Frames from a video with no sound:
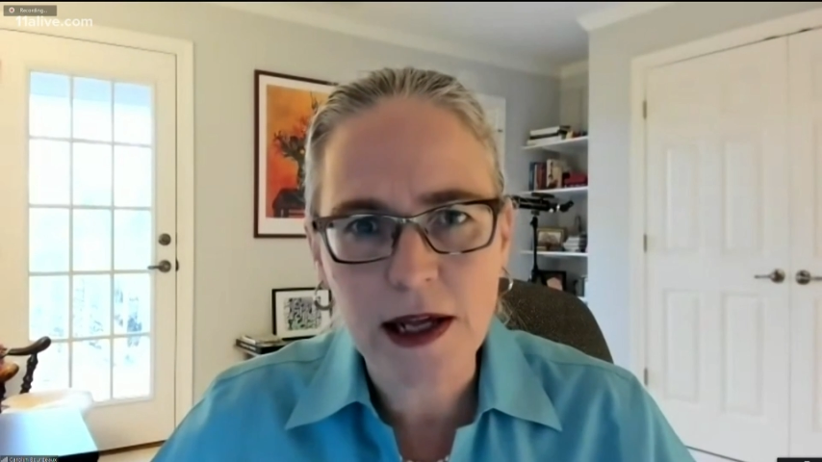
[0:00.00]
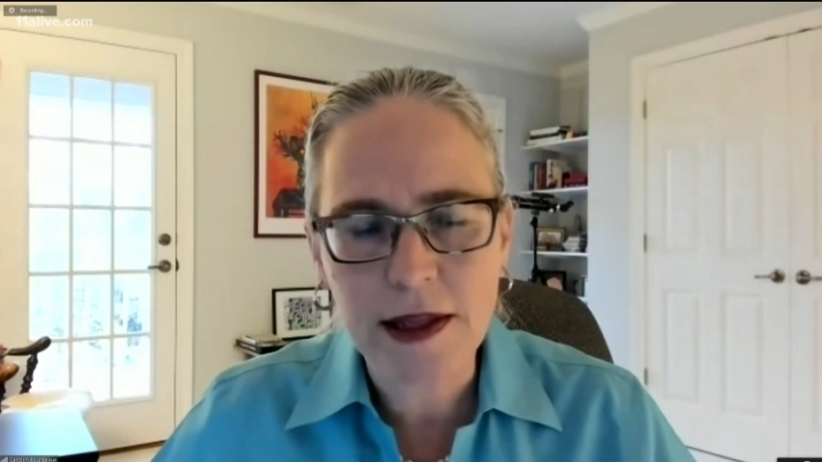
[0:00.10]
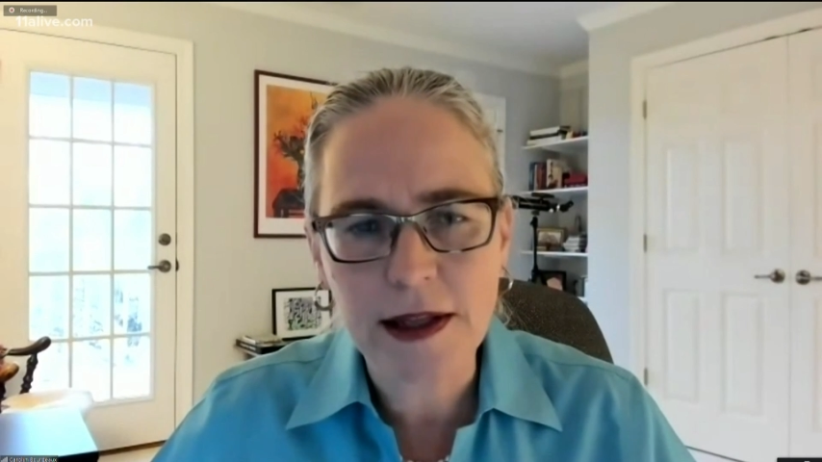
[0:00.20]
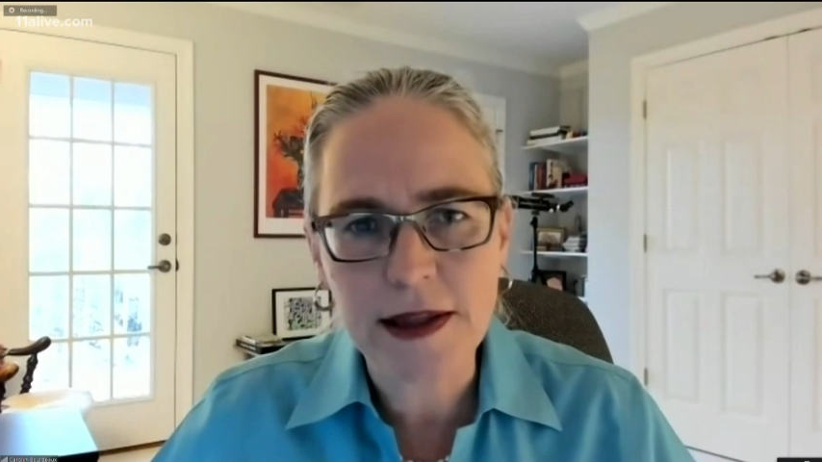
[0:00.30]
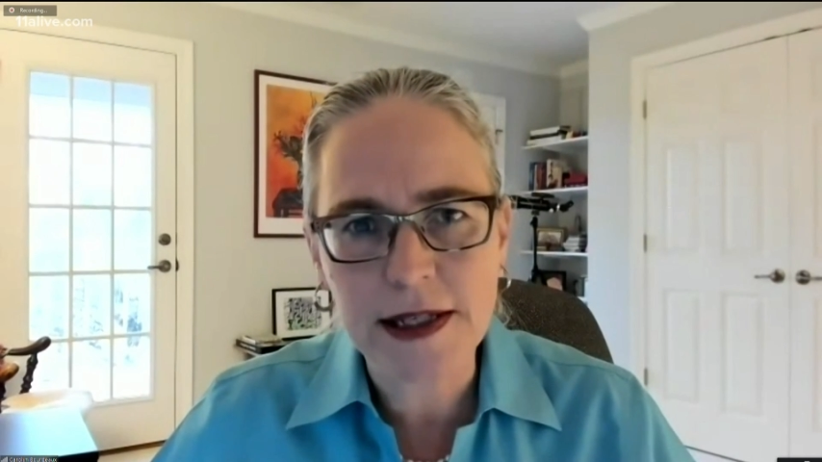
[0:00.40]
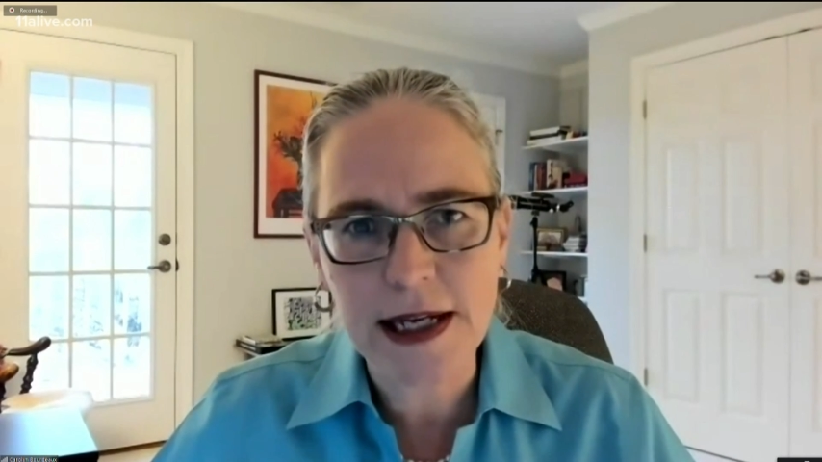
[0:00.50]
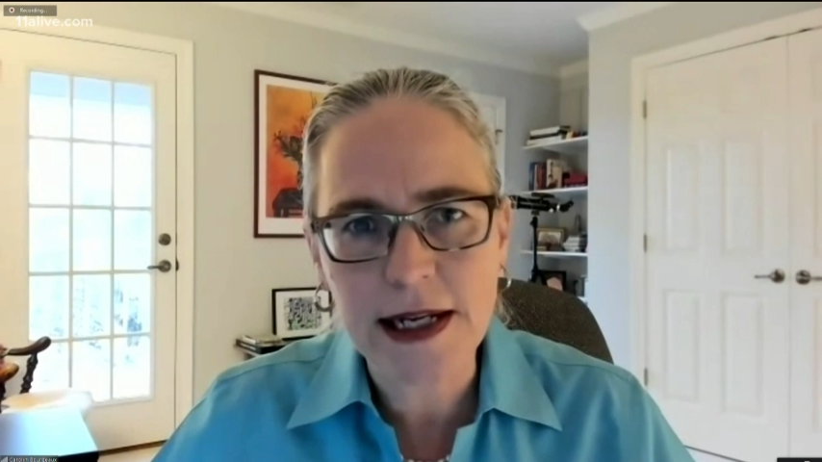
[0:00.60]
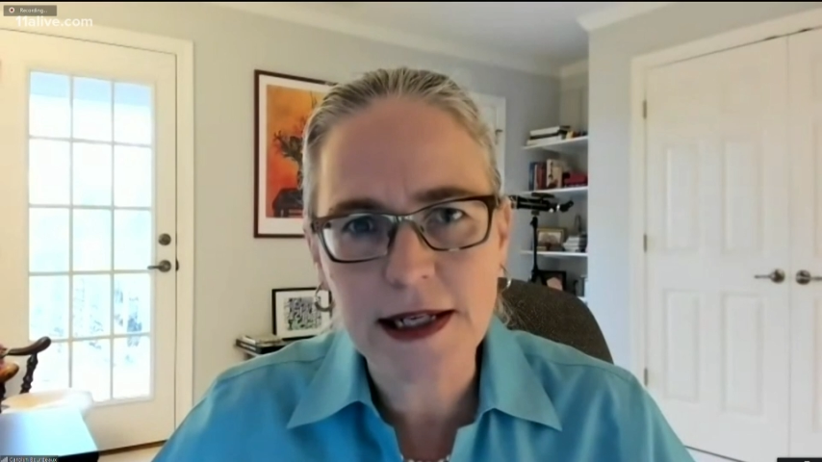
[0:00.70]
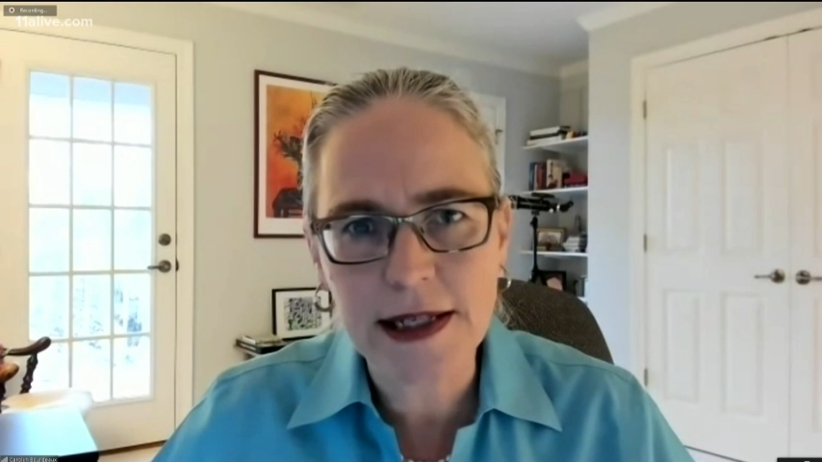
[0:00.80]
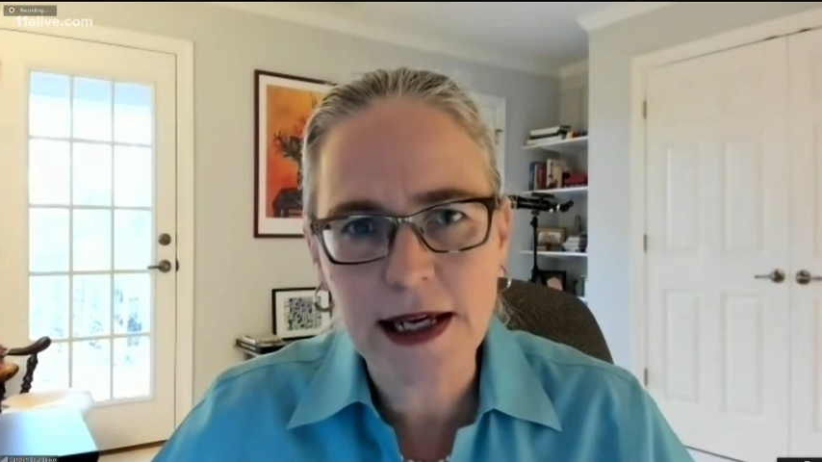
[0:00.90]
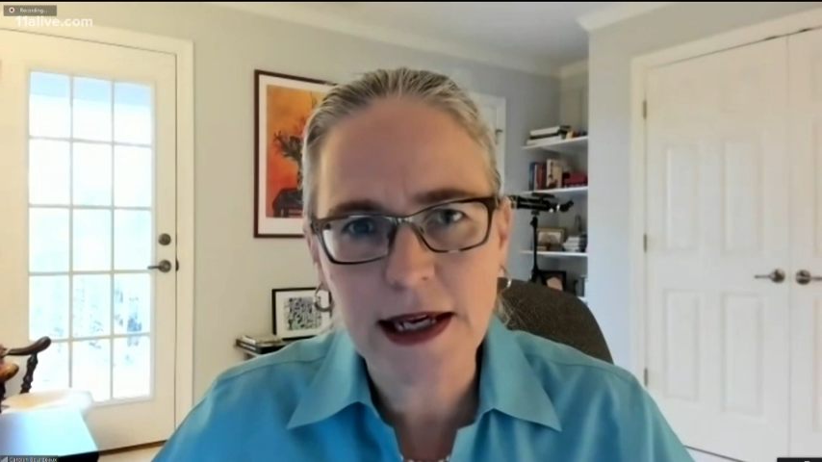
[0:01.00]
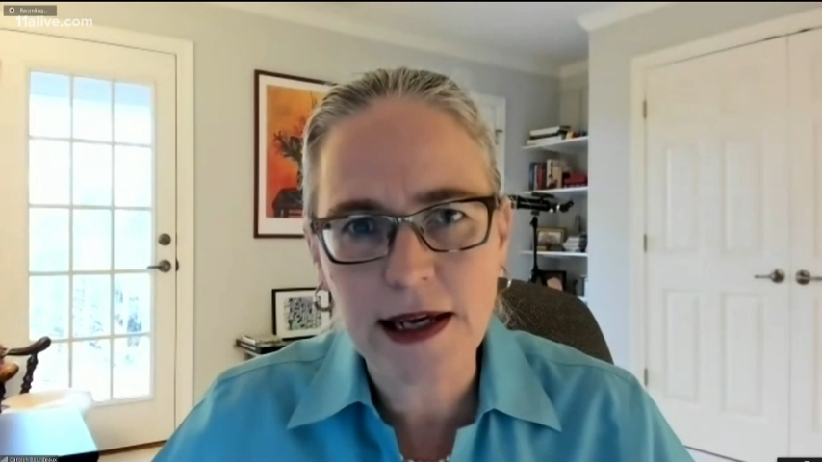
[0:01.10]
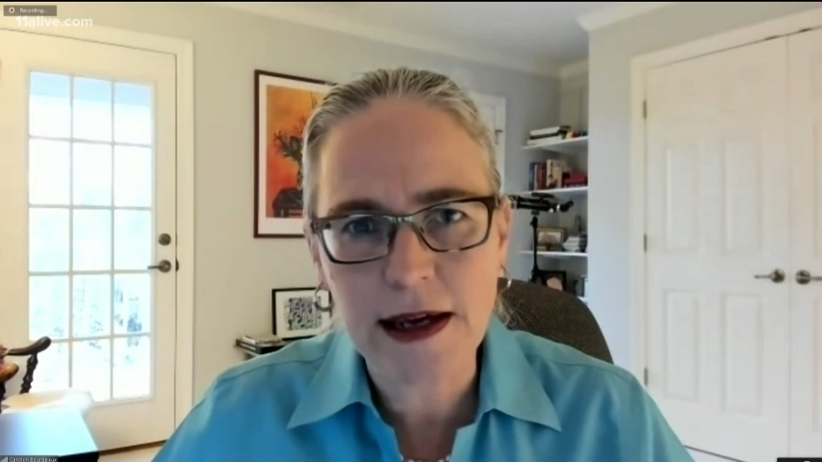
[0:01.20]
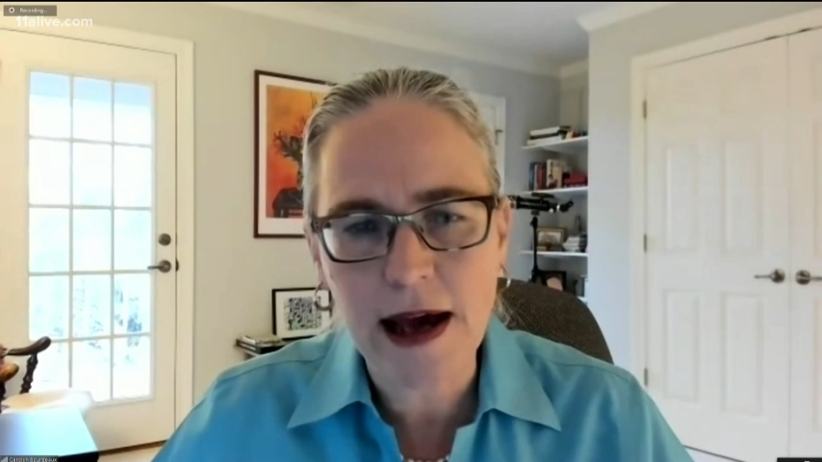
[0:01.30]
that the CDC